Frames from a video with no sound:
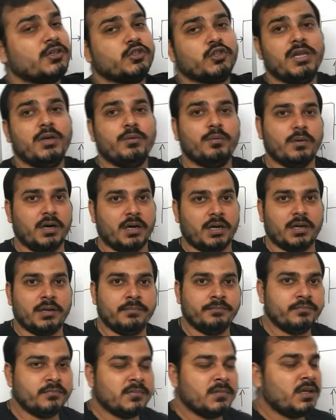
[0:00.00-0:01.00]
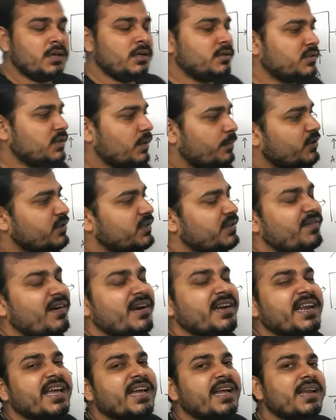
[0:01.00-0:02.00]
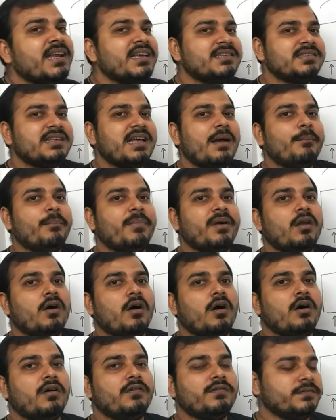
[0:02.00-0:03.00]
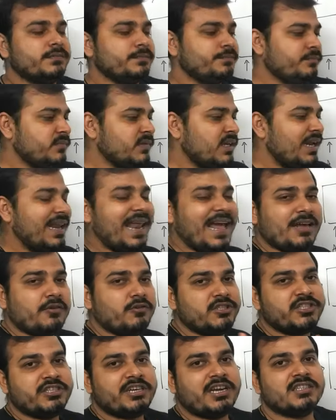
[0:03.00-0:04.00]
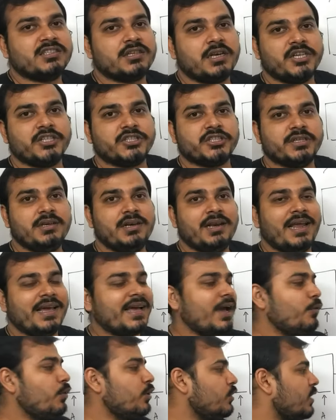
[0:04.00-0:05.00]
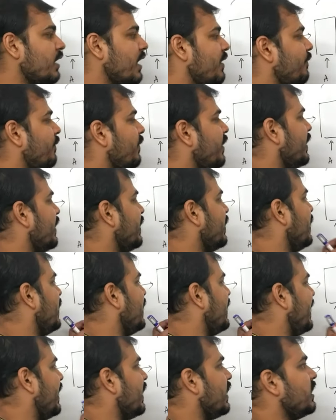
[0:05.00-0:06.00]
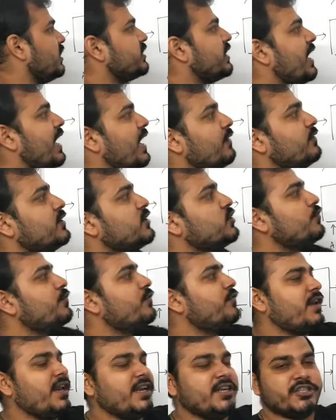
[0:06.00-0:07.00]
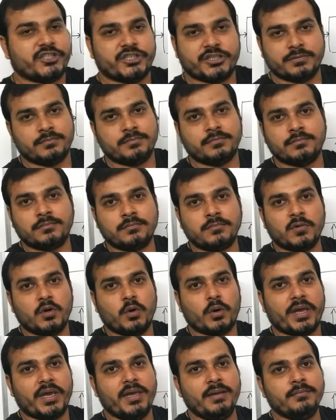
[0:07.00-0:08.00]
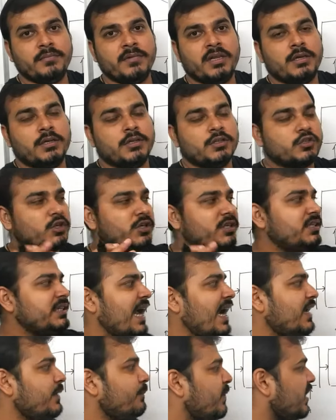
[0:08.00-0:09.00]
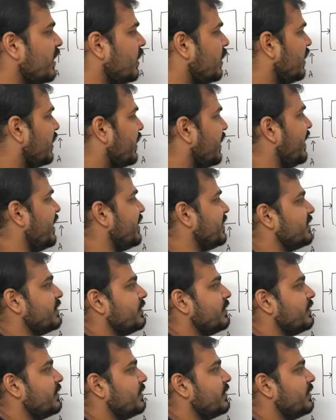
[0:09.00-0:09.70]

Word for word: actually work suppose if i take an example of language translation like i want to convert english language to french okay so in that particular case